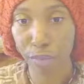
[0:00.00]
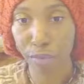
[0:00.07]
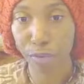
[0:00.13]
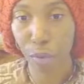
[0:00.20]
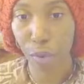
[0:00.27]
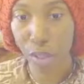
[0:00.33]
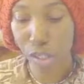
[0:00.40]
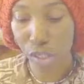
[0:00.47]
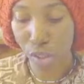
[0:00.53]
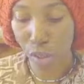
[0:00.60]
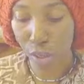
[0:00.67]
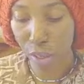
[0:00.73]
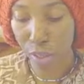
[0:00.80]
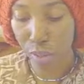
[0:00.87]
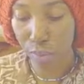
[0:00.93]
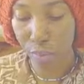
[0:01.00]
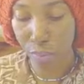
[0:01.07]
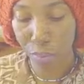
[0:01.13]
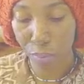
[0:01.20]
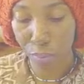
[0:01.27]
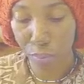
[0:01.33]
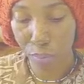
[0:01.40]
focus on
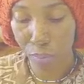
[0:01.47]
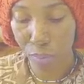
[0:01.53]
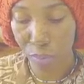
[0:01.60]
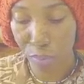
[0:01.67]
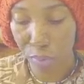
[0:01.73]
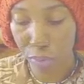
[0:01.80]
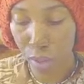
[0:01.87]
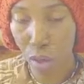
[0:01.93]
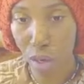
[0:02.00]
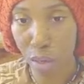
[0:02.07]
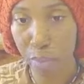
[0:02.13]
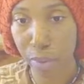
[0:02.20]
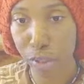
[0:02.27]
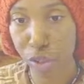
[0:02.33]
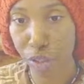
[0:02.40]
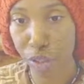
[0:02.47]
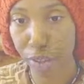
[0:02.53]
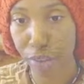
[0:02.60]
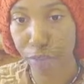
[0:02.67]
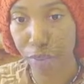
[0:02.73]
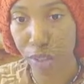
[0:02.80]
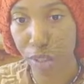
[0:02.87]
the armature
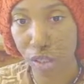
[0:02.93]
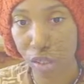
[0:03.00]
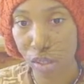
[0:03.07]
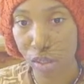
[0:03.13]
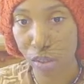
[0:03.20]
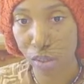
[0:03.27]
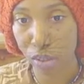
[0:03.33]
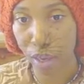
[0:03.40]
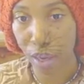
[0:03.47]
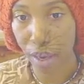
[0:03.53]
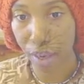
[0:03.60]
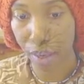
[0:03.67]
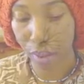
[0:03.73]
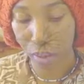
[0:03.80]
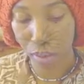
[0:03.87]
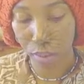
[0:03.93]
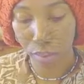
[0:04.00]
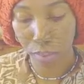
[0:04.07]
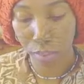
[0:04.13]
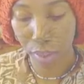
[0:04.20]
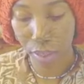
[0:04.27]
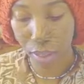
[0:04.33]
of this guy,
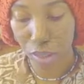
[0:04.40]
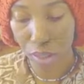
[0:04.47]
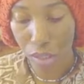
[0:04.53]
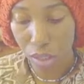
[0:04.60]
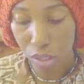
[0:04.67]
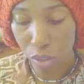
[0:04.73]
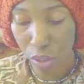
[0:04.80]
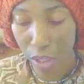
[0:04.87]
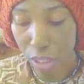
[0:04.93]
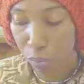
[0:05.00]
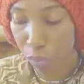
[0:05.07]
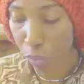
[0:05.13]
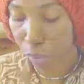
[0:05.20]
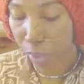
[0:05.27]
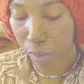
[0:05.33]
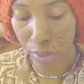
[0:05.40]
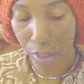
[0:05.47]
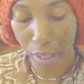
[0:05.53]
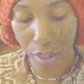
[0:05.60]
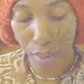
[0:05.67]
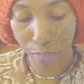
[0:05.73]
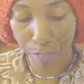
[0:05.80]
right? So that's what we're
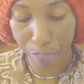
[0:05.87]
creating.